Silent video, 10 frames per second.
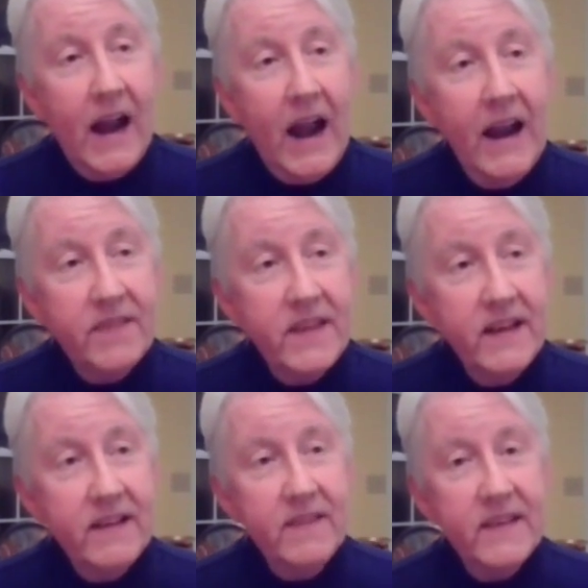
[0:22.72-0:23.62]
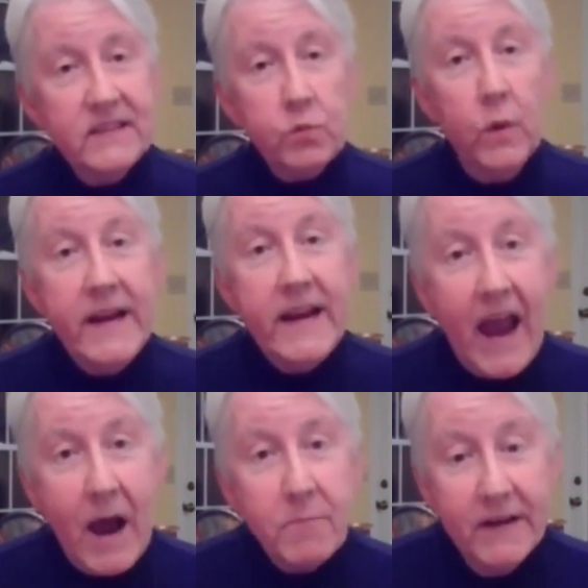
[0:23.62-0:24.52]
And then this week
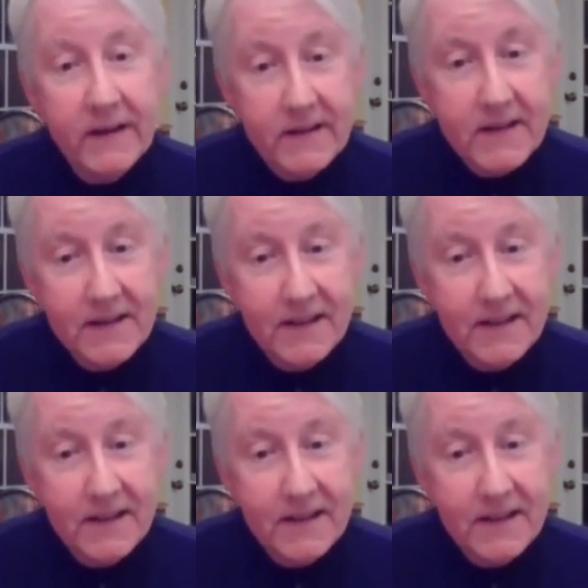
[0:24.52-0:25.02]
happened.